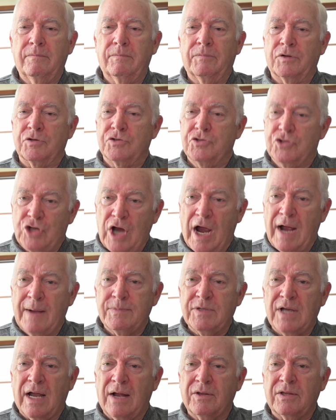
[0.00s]
there's
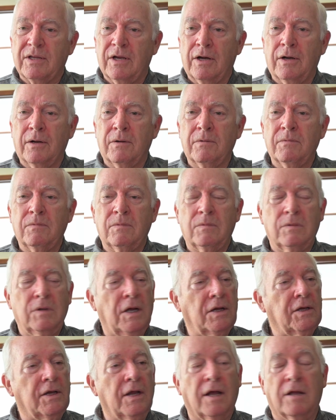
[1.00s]
jobs out there,
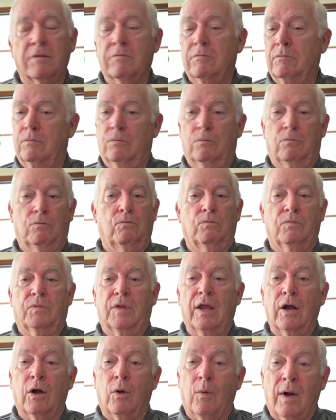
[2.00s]
and yet
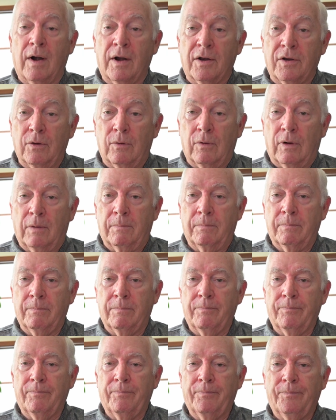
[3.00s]
they don't want to do them.
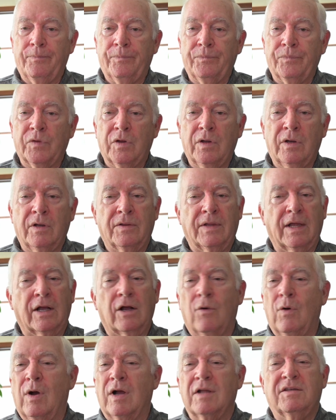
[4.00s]
They
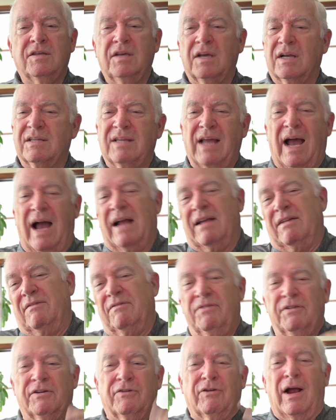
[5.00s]
go on TikTok
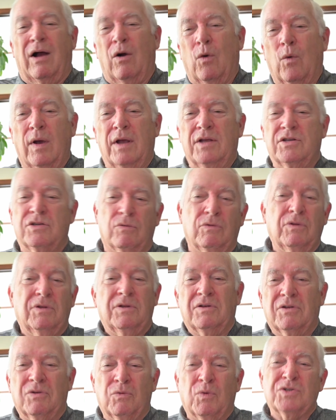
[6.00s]
and figure out ways.
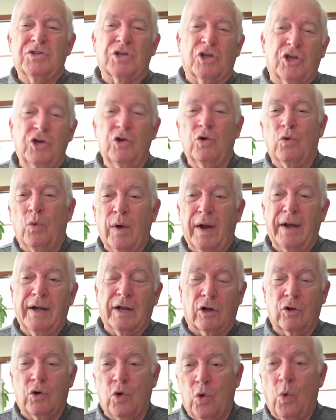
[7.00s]
What's a cute way
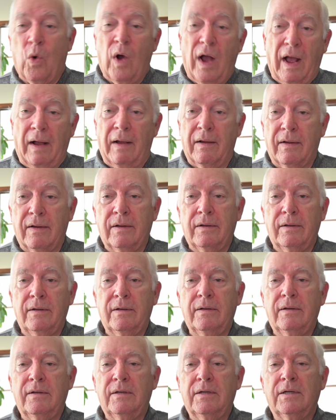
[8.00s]
to quit?
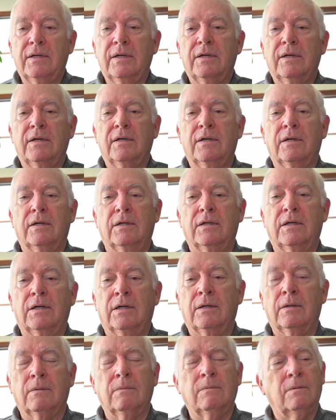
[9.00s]
You
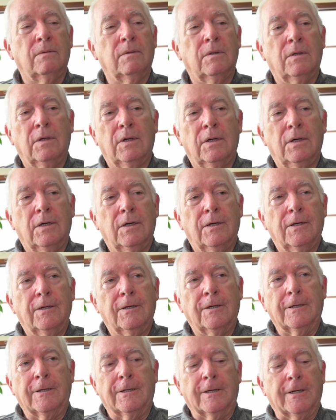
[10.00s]
know.
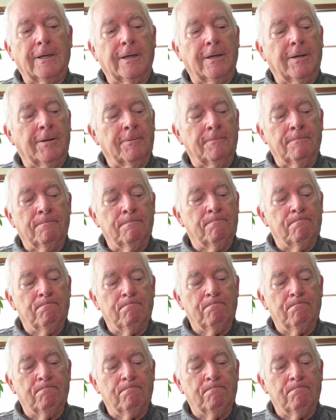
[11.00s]
Um,